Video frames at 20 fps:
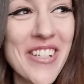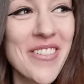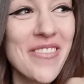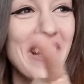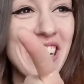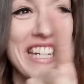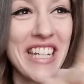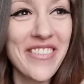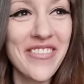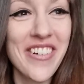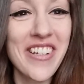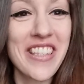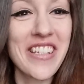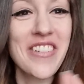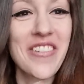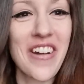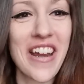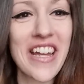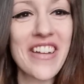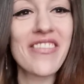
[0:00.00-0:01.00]
just waiting for the
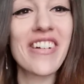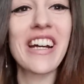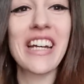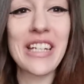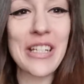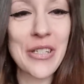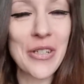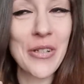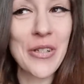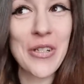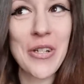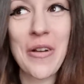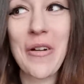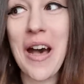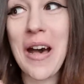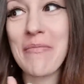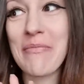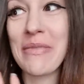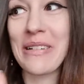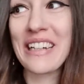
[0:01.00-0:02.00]
driver. He should show
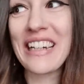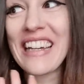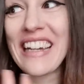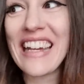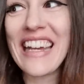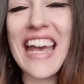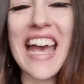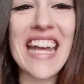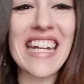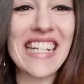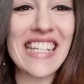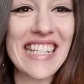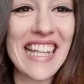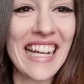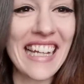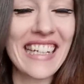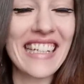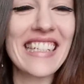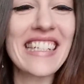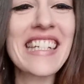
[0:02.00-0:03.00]
up any
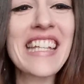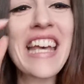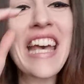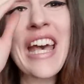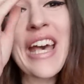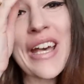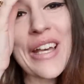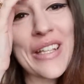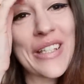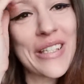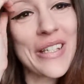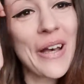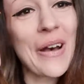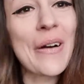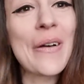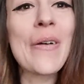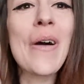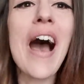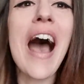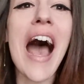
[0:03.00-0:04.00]
second.
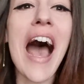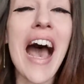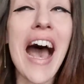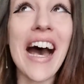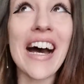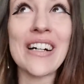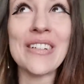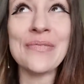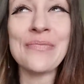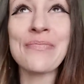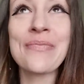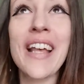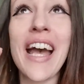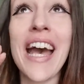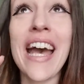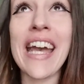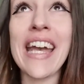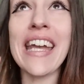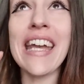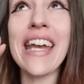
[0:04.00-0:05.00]
So ah,
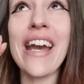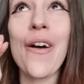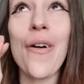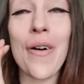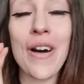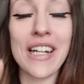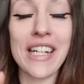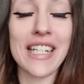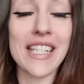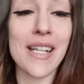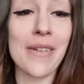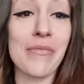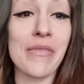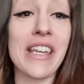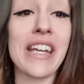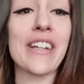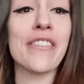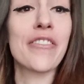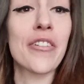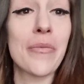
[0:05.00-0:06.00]
I ordered
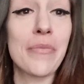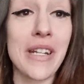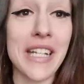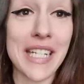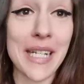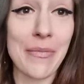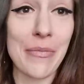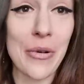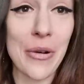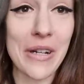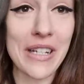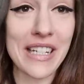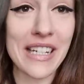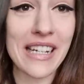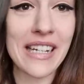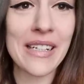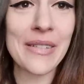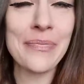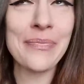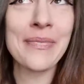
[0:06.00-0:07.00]
something from
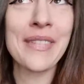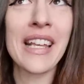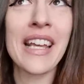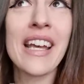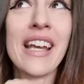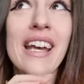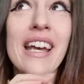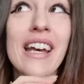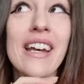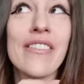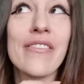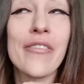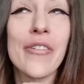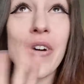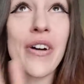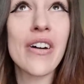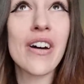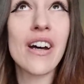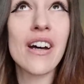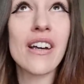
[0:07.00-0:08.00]
Net-a-Porter
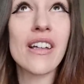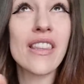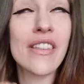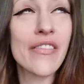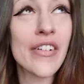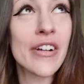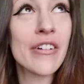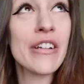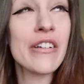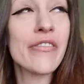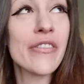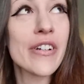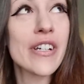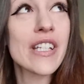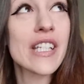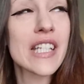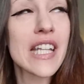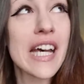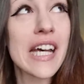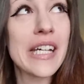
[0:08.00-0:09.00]
for the very
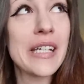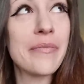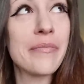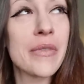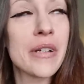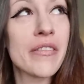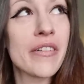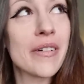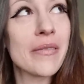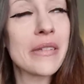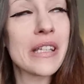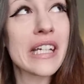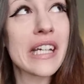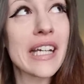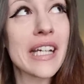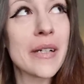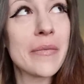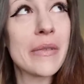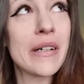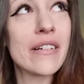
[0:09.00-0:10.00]
first time, if I'm
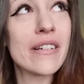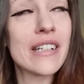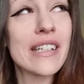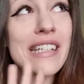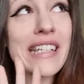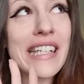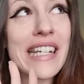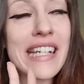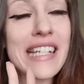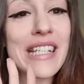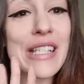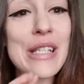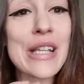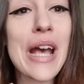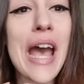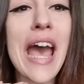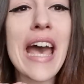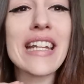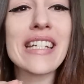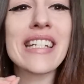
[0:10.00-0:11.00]
thinking about it, yes.
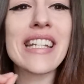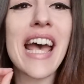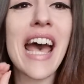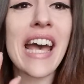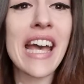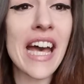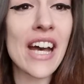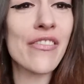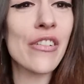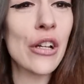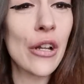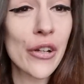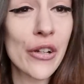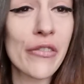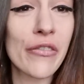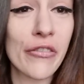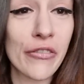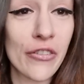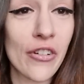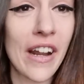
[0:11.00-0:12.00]
And I have a lot
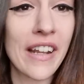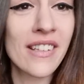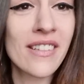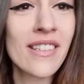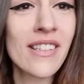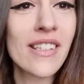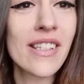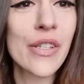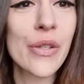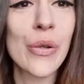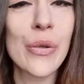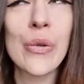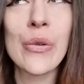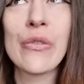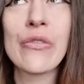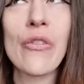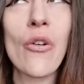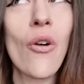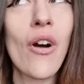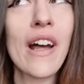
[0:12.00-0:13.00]
of friends
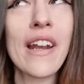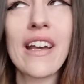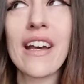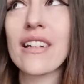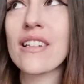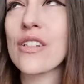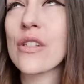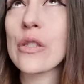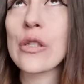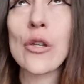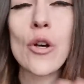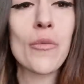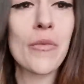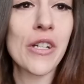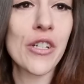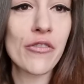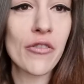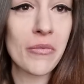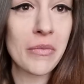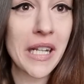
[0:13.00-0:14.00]
who've ordered so
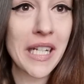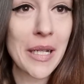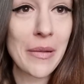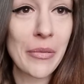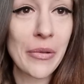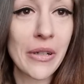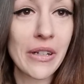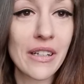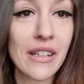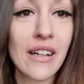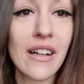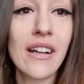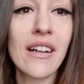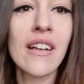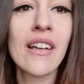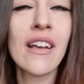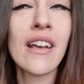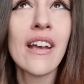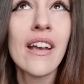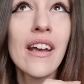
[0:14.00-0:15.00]
much from Net-a-Porter,
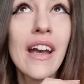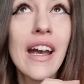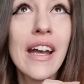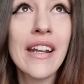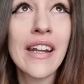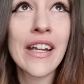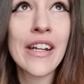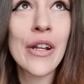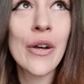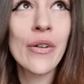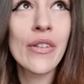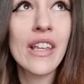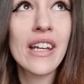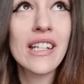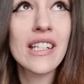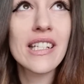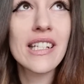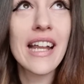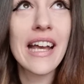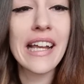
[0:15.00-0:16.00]
and I know
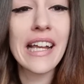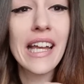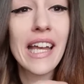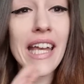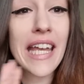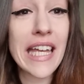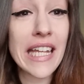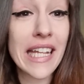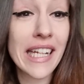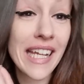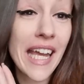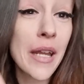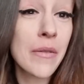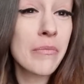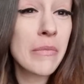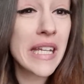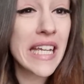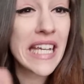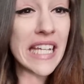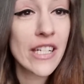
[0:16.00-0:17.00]
that it's like it
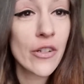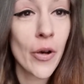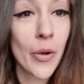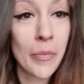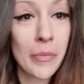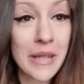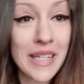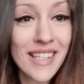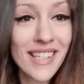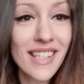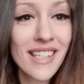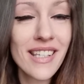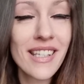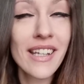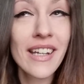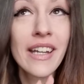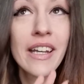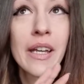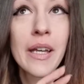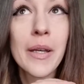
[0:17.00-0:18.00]
can be hit or miss
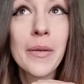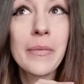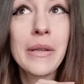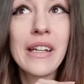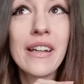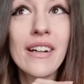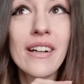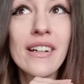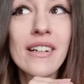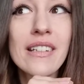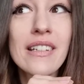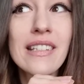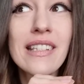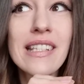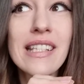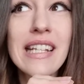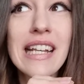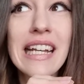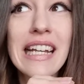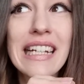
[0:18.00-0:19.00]

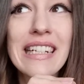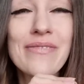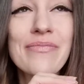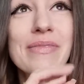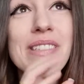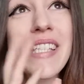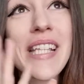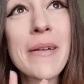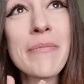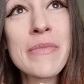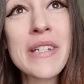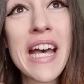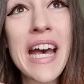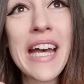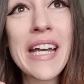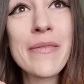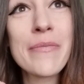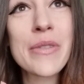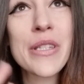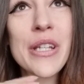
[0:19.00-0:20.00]
because
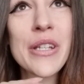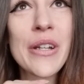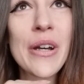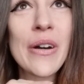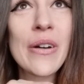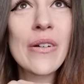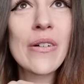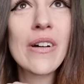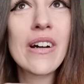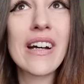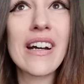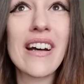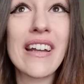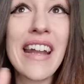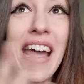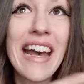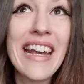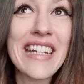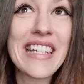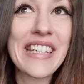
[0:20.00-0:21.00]
sometimes, you know,
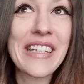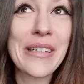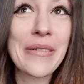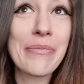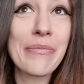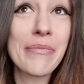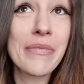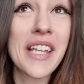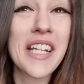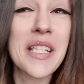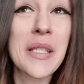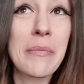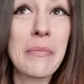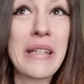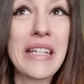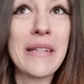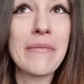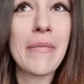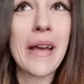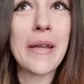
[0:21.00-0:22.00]
an item that's
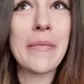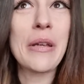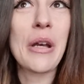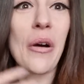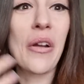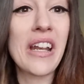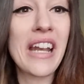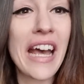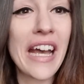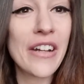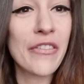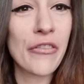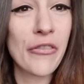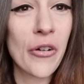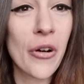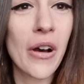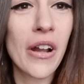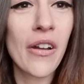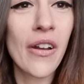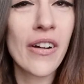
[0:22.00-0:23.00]
been maybe online
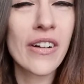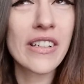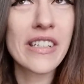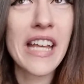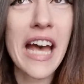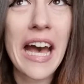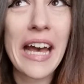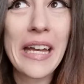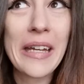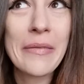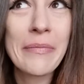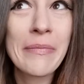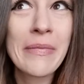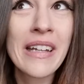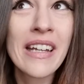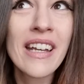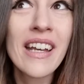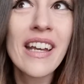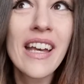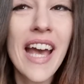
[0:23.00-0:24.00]
for a long time
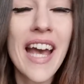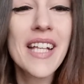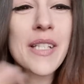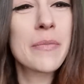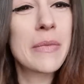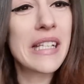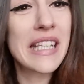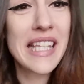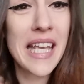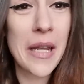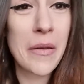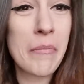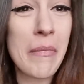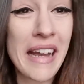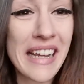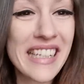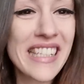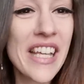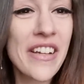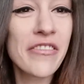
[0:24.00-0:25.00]
has been sent
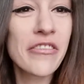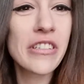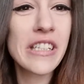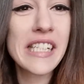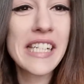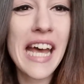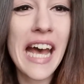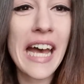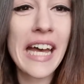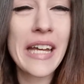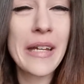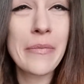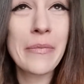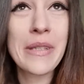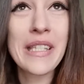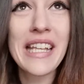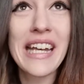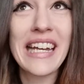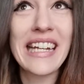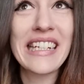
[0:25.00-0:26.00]
back several
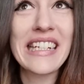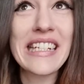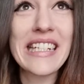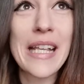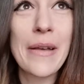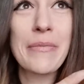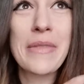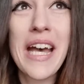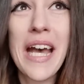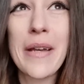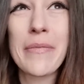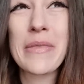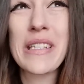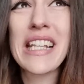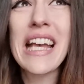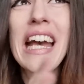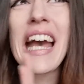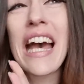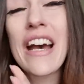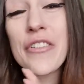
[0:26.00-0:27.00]
times, and
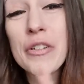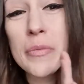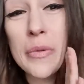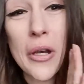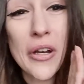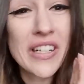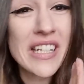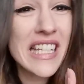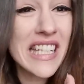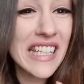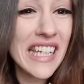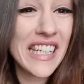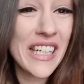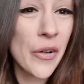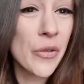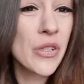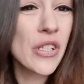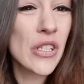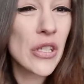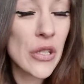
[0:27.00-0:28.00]
sometimes, to be honest, they
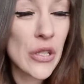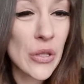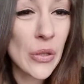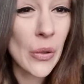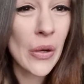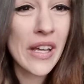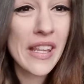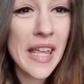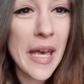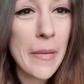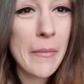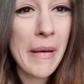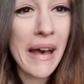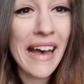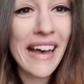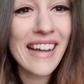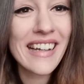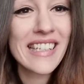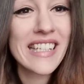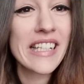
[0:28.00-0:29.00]
don't store their
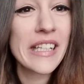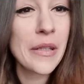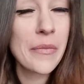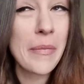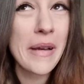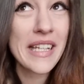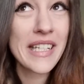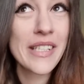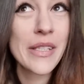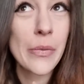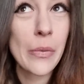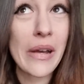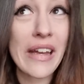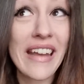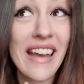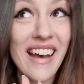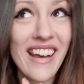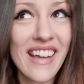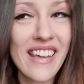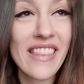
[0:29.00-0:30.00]
bags in the best
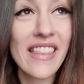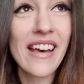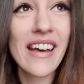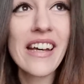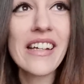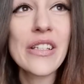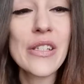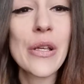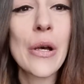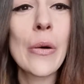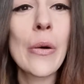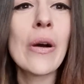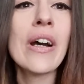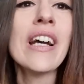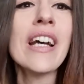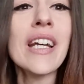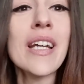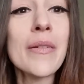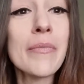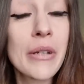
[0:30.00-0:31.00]
way either. So,
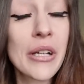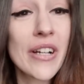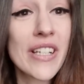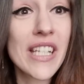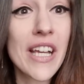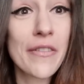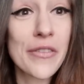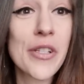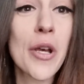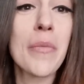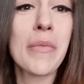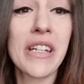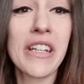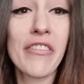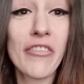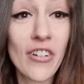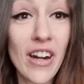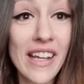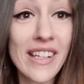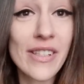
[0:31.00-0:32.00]
because I have so many
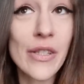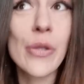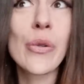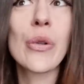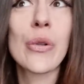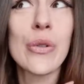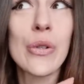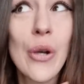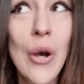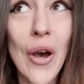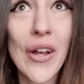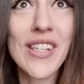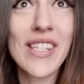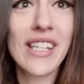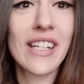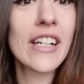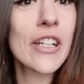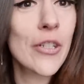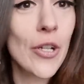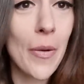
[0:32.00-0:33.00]
friends who
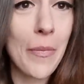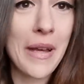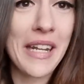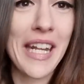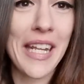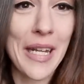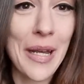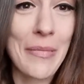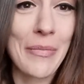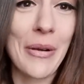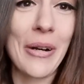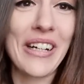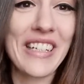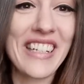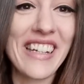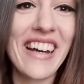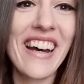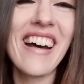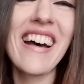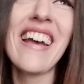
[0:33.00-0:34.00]
constantly shop at
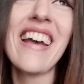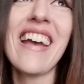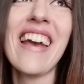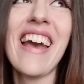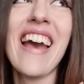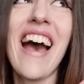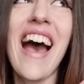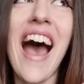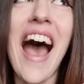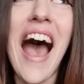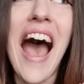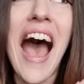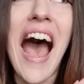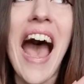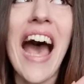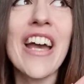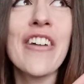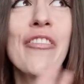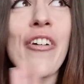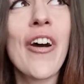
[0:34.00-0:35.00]
Net-a-Porter,
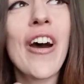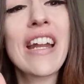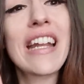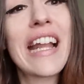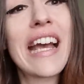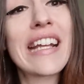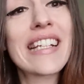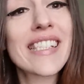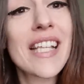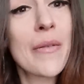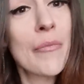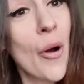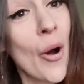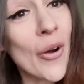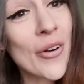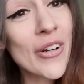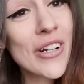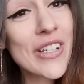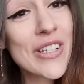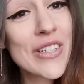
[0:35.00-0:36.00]
I've heard like some
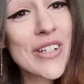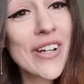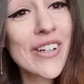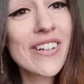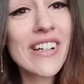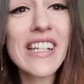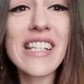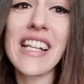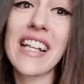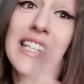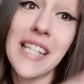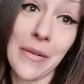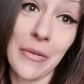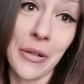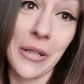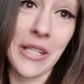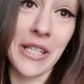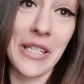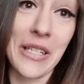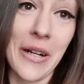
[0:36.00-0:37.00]
horror stories and some
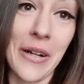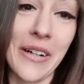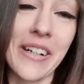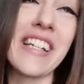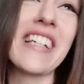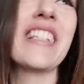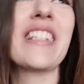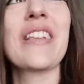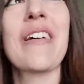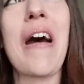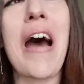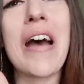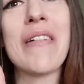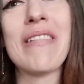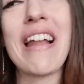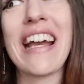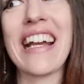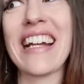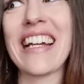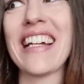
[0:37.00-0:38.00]
good stories. So
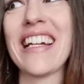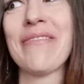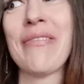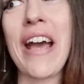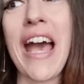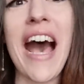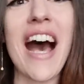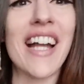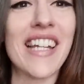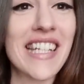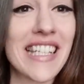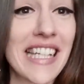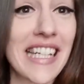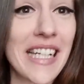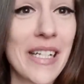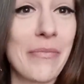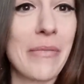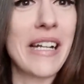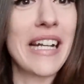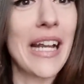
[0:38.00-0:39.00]
I'm like, my heart is a
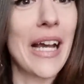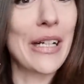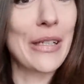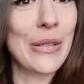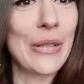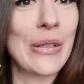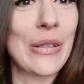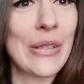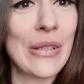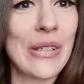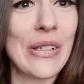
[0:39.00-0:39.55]
little bit like,